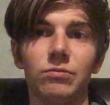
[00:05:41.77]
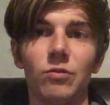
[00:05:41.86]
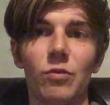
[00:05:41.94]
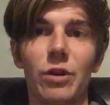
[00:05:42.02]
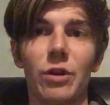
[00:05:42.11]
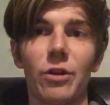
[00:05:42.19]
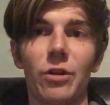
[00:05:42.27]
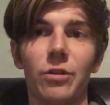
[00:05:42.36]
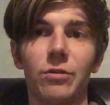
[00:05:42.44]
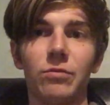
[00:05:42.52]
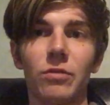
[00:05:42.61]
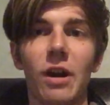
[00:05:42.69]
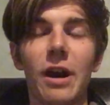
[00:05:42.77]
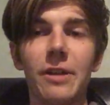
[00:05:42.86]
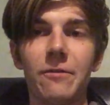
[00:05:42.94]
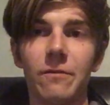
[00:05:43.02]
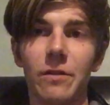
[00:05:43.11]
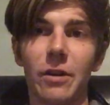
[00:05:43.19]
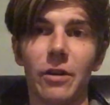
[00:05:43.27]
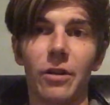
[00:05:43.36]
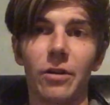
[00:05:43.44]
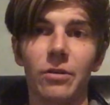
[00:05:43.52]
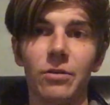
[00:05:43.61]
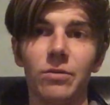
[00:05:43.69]
where I
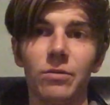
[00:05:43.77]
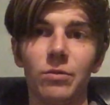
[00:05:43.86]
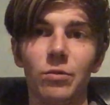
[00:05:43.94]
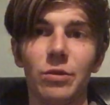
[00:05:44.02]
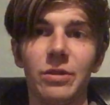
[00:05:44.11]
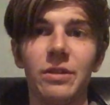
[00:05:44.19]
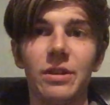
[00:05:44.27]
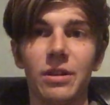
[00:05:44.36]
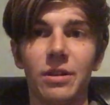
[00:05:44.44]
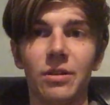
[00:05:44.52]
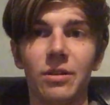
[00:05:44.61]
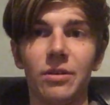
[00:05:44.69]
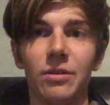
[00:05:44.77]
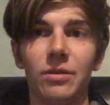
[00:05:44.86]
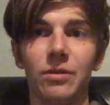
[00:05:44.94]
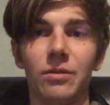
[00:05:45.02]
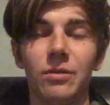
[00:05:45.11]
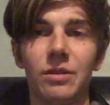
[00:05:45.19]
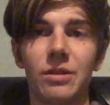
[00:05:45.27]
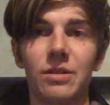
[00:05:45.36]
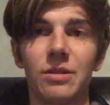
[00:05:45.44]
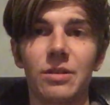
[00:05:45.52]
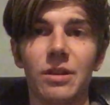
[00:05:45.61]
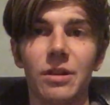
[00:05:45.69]
fare within
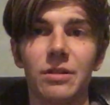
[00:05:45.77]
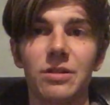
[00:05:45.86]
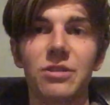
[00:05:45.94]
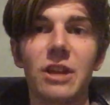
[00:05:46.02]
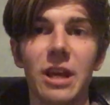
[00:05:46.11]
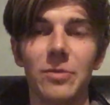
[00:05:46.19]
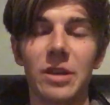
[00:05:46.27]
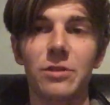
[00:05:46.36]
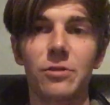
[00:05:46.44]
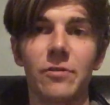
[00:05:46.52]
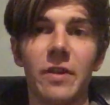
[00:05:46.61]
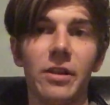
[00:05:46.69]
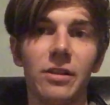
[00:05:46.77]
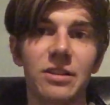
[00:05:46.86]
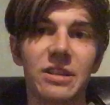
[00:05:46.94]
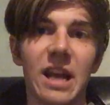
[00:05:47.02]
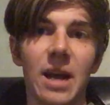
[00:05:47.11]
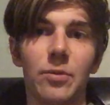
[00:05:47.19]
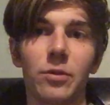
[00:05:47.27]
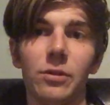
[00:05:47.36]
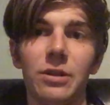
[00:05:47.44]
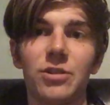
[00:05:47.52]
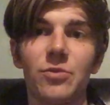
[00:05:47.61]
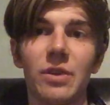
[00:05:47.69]
this game that surveillance
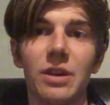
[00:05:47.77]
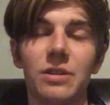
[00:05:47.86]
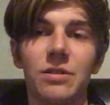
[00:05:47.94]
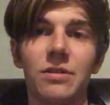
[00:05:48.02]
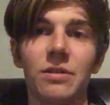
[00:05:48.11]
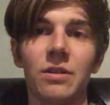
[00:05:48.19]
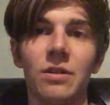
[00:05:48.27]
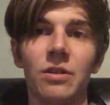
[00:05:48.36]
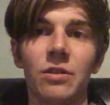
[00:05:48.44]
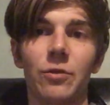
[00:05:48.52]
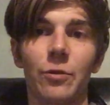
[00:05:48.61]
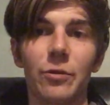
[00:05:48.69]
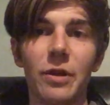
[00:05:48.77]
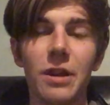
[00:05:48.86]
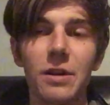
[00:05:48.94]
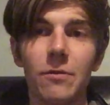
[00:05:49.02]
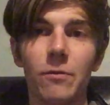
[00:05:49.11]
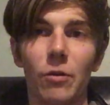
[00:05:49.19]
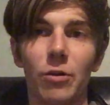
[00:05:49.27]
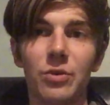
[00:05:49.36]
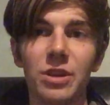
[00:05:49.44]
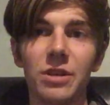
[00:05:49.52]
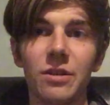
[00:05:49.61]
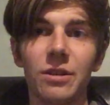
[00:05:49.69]
capitalism has created for
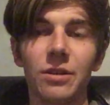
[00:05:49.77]
me.